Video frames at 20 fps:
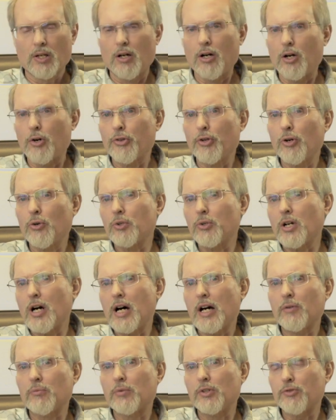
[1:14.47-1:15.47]
Although
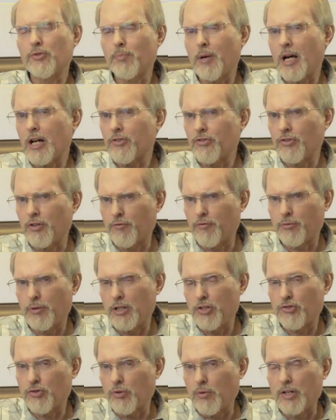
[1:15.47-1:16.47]
God respects the
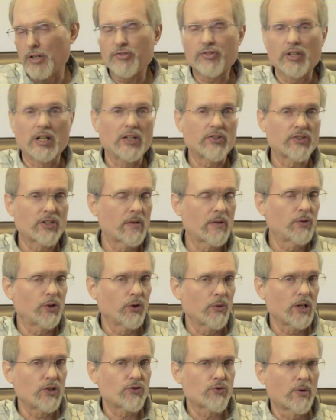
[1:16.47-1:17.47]
free choice that he's given
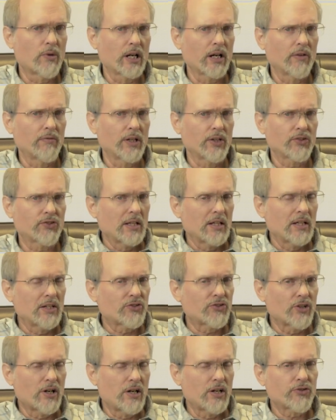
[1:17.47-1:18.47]
to each one of us,
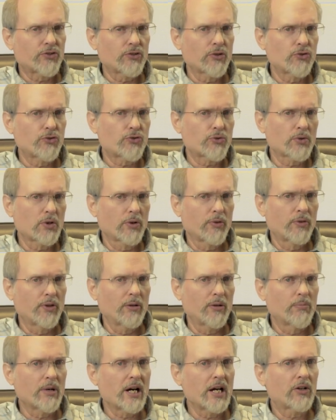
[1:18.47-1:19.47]
it's also true
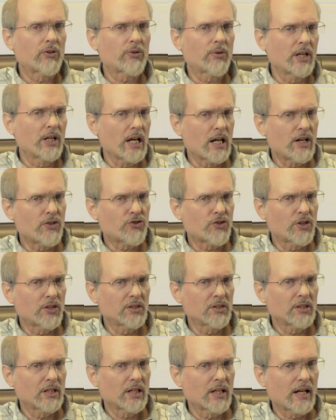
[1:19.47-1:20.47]
that by
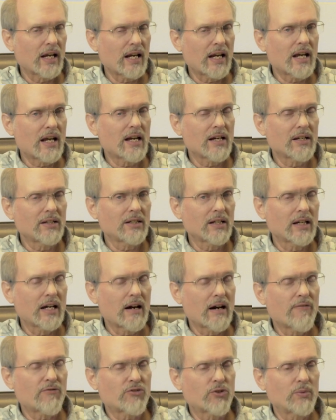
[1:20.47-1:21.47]
creation and
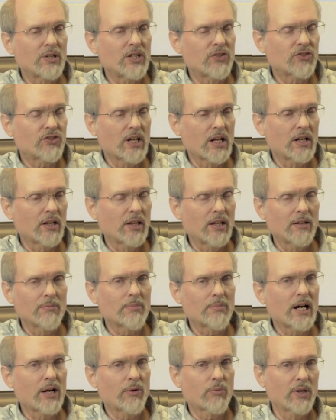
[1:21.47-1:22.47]
after we sin, then
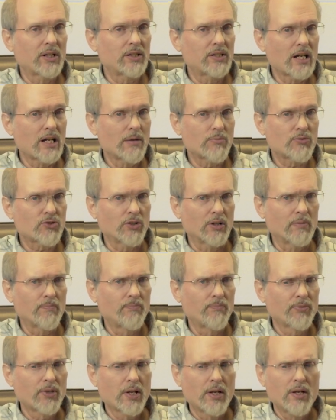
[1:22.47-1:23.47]
by redemption,